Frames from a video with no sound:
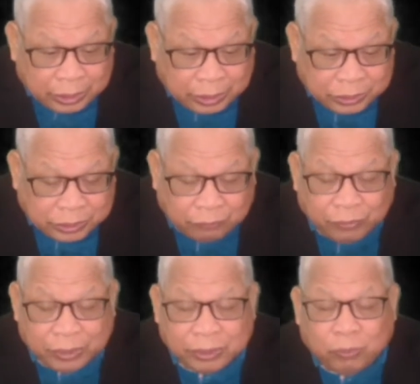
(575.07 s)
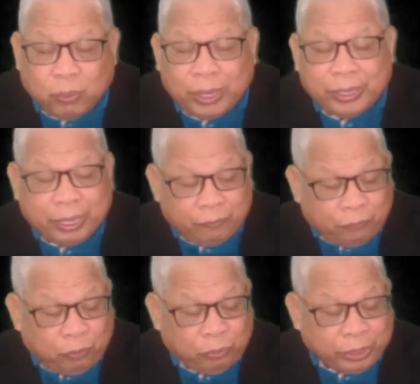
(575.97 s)
said the servant, the
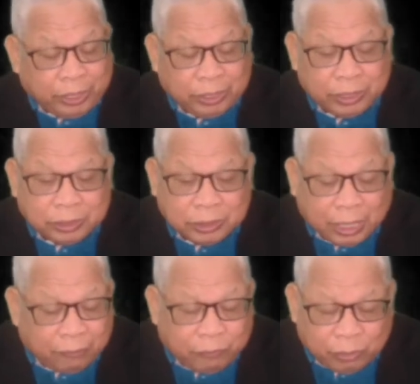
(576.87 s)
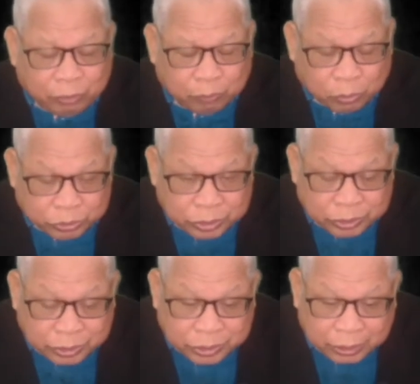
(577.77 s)
one that followed followed
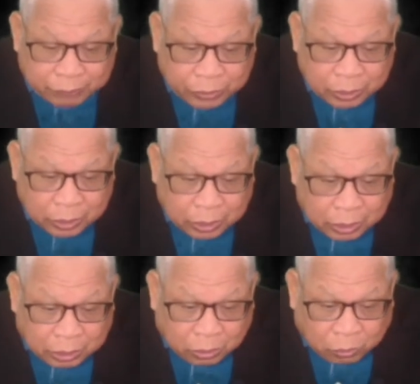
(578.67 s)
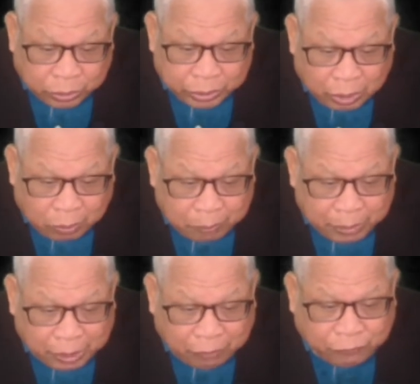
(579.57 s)
Moses, he said, would
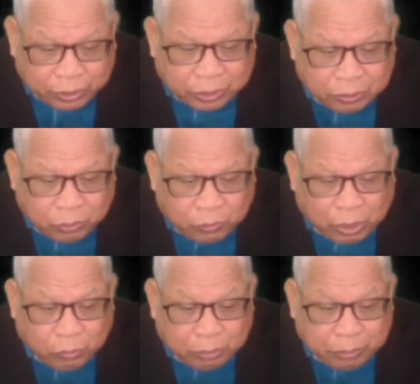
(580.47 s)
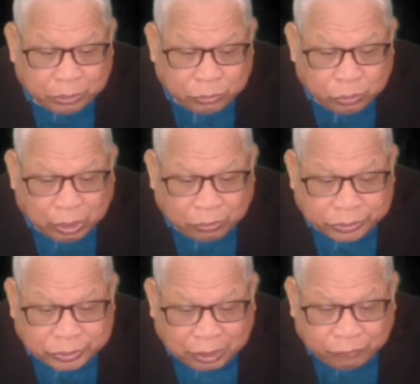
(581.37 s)
thou believe it, when we
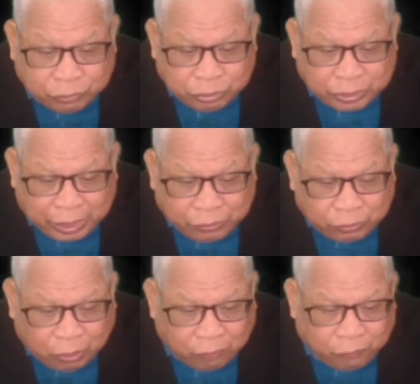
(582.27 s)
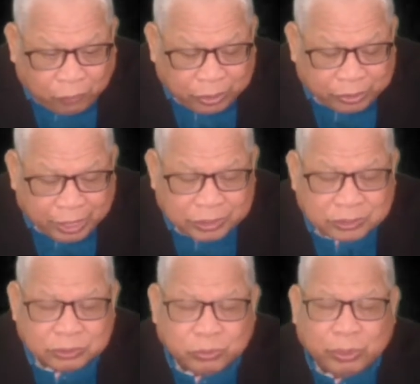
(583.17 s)
betook ourselves to that rock for
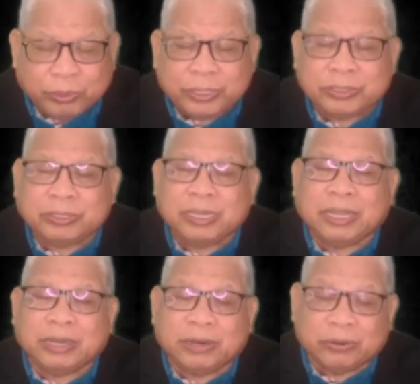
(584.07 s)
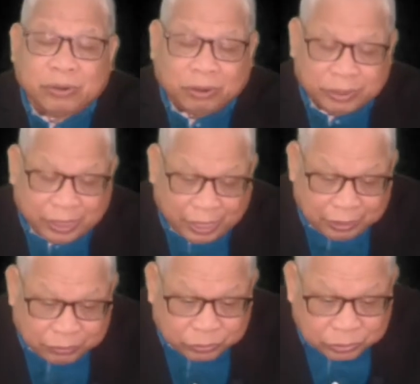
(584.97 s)
rest, we were resting at the
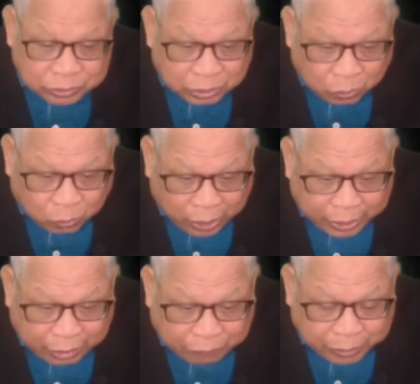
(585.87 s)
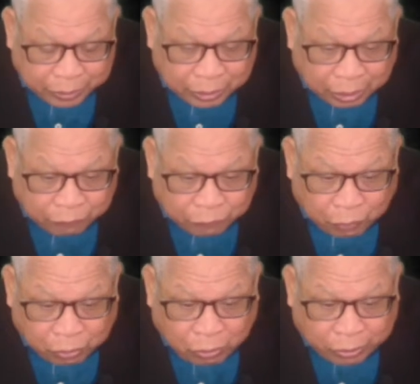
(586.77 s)
rock there, what happened is
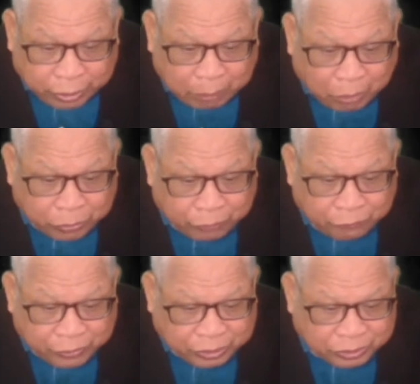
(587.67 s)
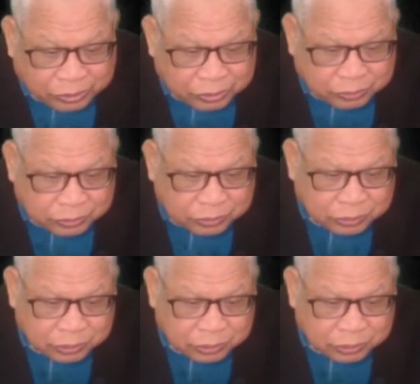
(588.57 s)
I forgot about the fish,